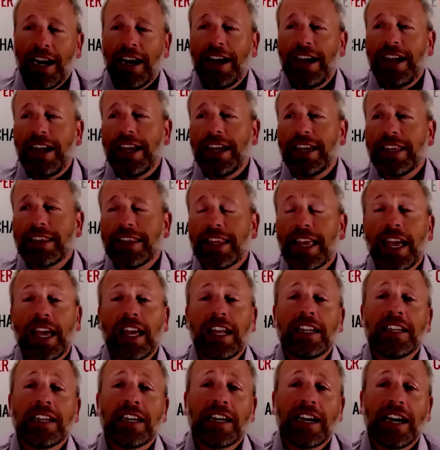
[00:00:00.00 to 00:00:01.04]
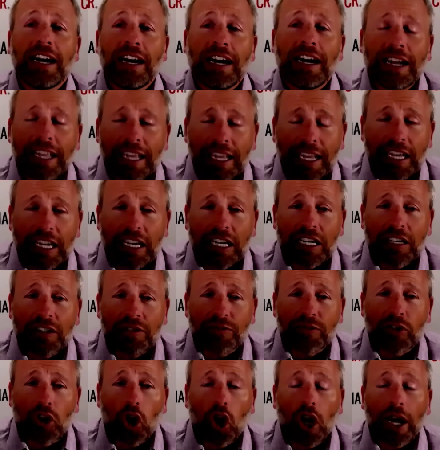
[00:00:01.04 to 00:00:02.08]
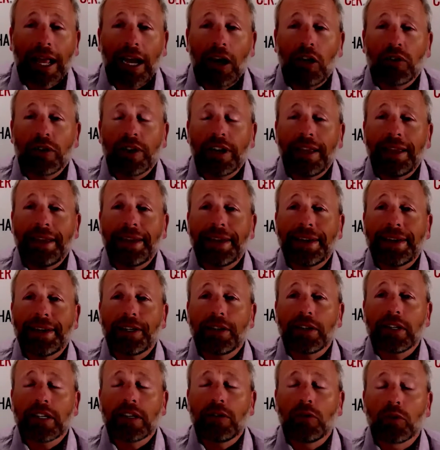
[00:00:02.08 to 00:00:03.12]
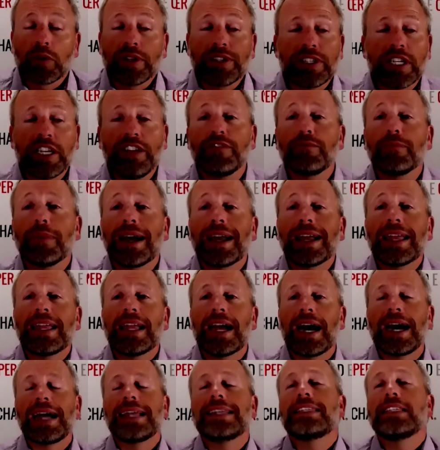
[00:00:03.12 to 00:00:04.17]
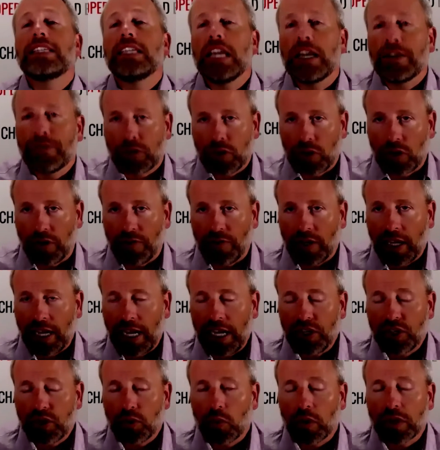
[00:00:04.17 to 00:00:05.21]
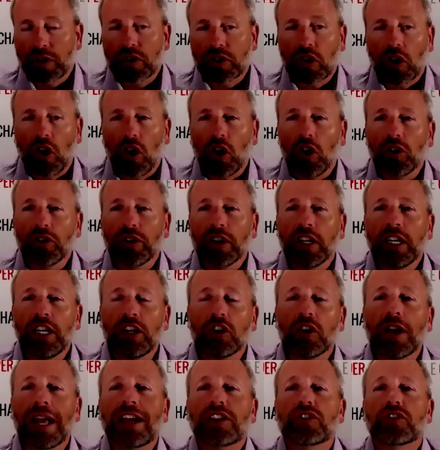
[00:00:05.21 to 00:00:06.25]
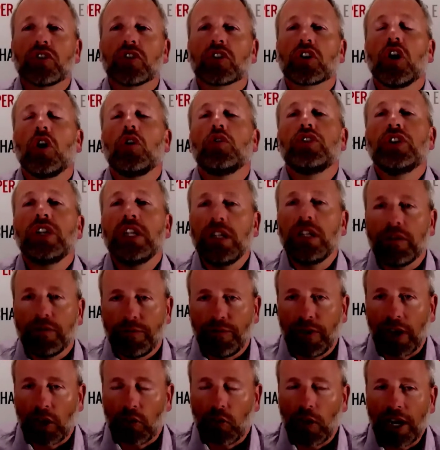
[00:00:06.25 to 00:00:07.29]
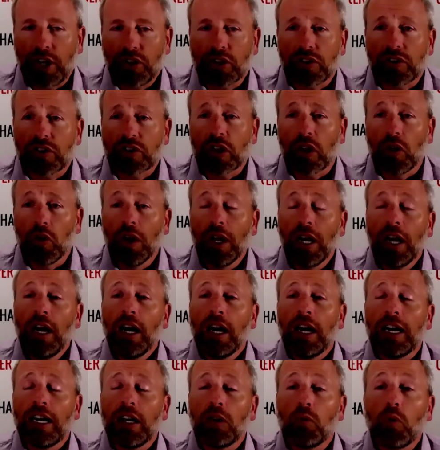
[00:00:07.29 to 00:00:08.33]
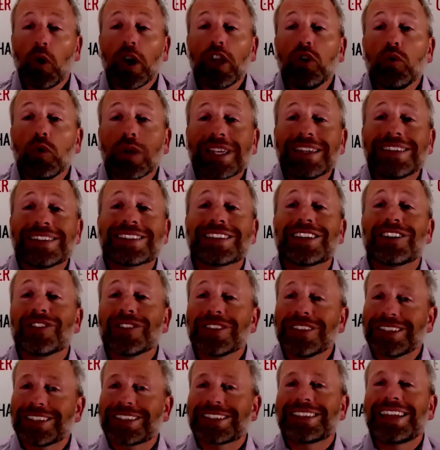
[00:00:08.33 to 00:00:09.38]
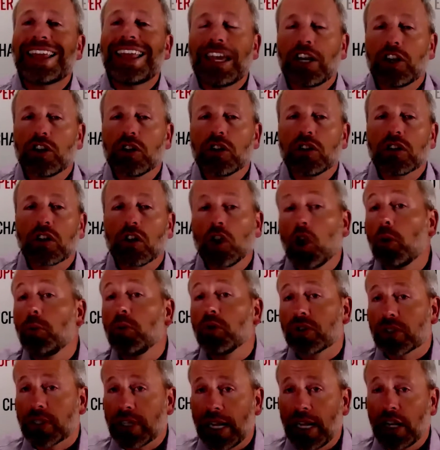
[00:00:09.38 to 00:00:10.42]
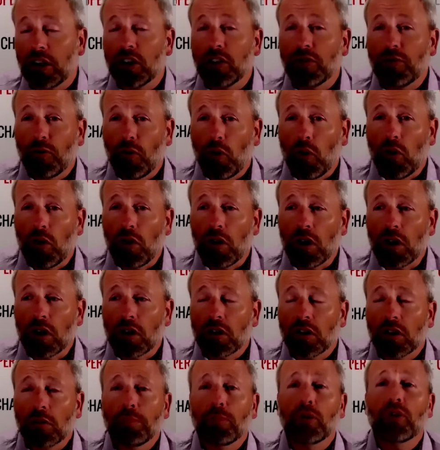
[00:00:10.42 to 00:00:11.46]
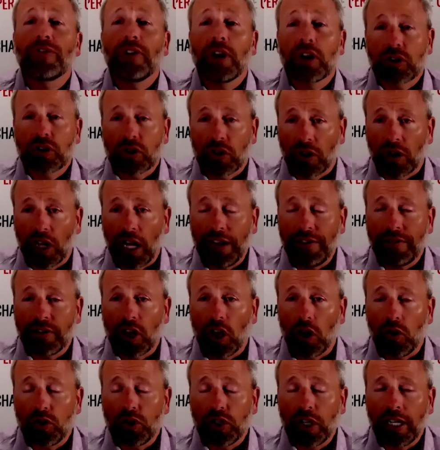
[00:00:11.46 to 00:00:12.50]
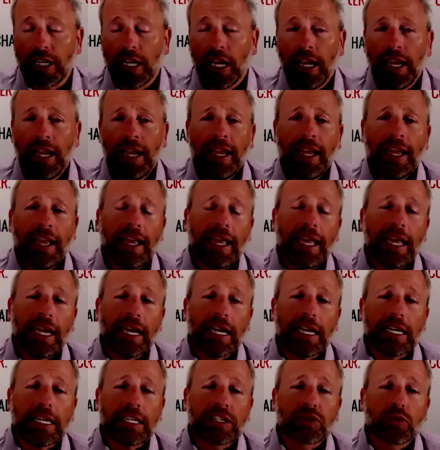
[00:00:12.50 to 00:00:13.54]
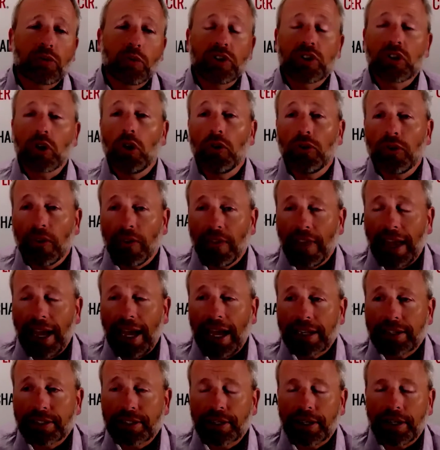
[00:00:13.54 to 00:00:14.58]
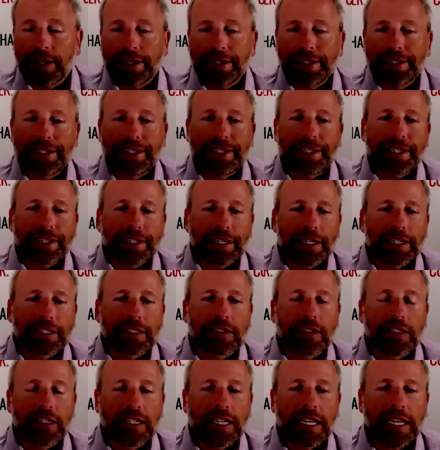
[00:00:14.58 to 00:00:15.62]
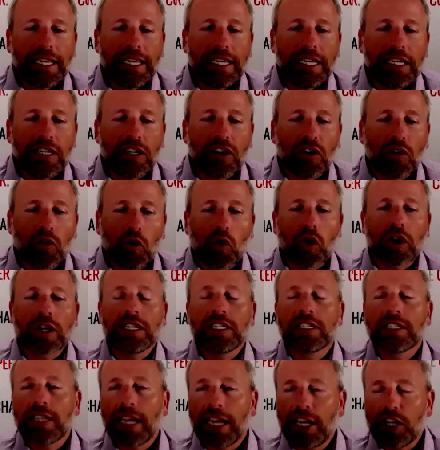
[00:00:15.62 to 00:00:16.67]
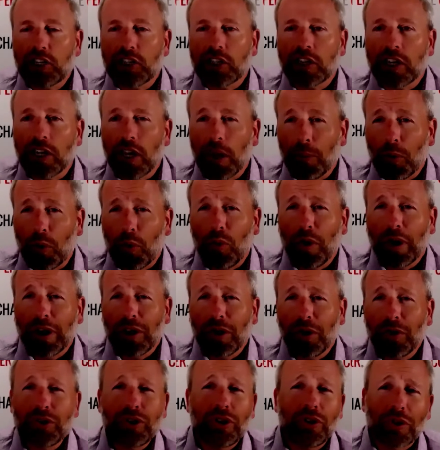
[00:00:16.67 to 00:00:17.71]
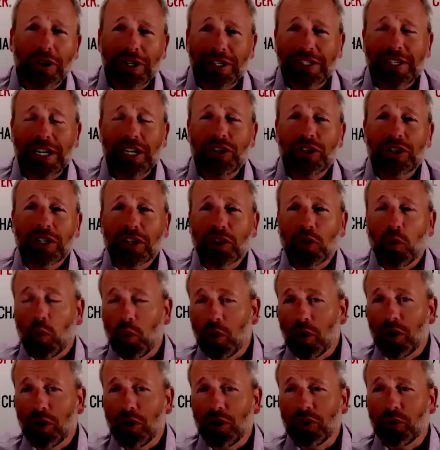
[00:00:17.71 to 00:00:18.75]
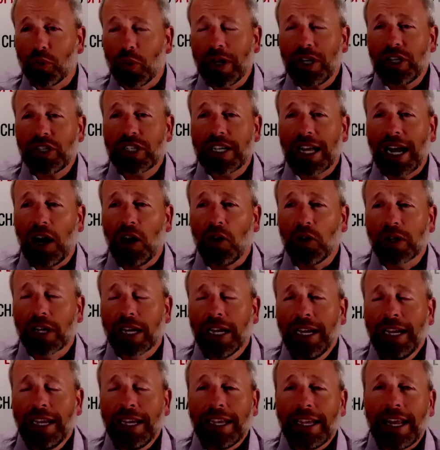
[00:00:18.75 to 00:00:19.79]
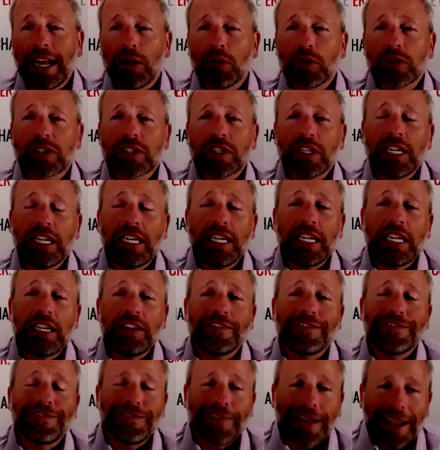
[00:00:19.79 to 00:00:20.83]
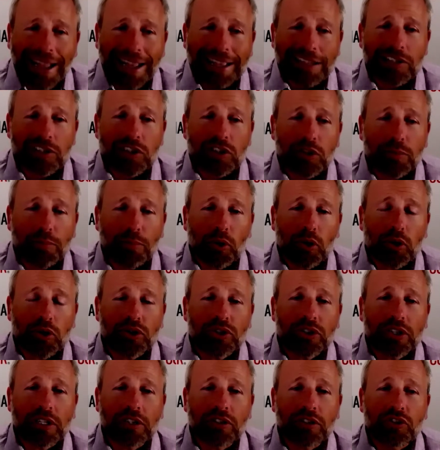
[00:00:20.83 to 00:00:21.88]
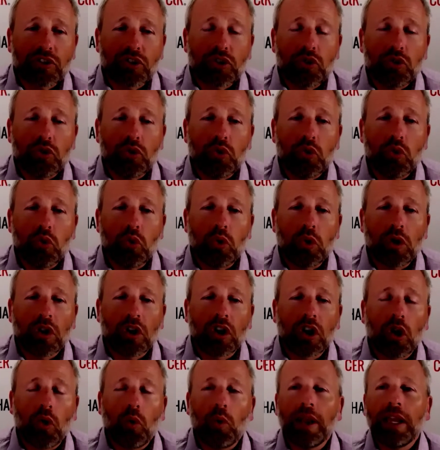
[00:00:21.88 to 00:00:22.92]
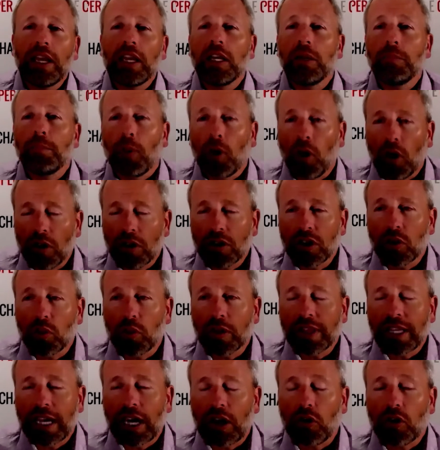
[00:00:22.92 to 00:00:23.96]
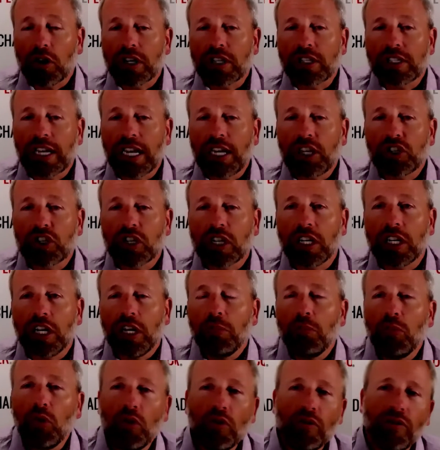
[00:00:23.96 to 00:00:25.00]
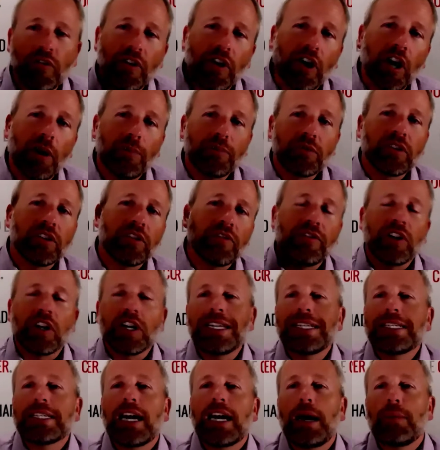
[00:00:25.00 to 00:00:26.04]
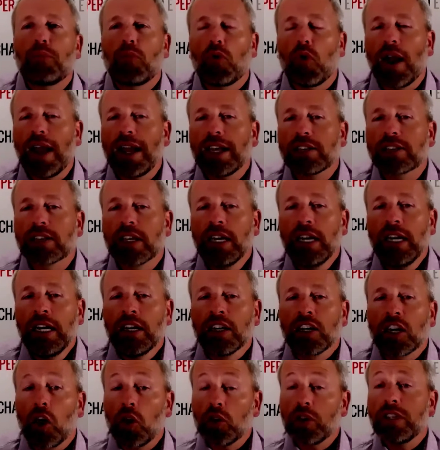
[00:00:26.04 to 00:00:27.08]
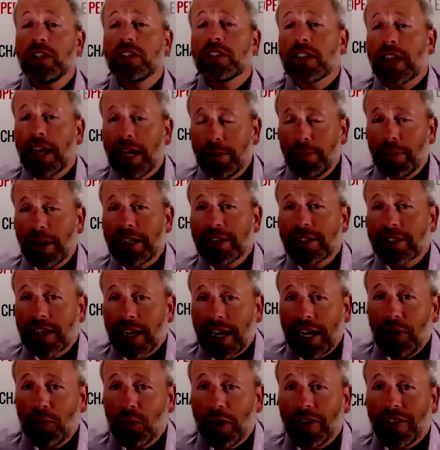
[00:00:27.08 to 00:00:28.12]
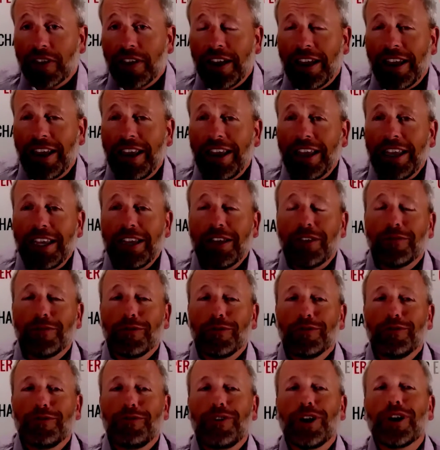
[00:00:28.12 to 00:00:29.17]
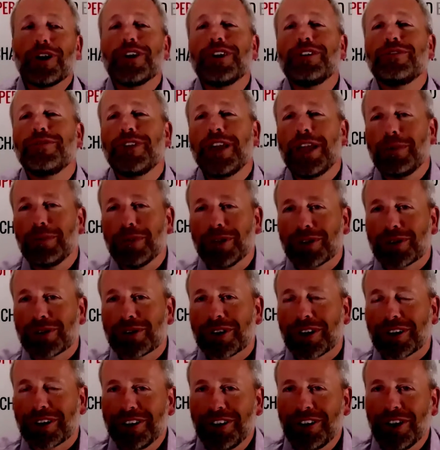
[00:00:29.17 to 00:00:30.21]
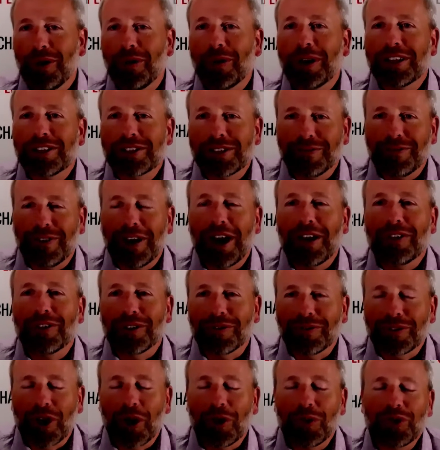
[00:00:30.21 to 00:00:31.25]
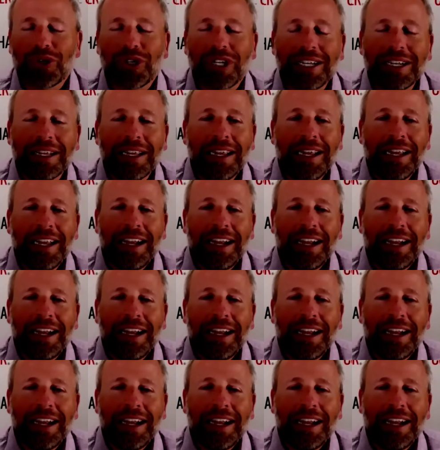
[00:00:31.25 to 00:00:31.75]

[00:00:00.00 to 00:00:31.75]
And then I have gone out and received my ICF certification, what is called International Coaching Federation. So what you would consider the global standard for professional life coaching. And as a result of that, a organization, the #1 coaching organization in the world, reached out, and I was the fastest person to go in and partner with that organization and move up to the very top ranks, coaching side by side with a very famous, known as the father of coaching,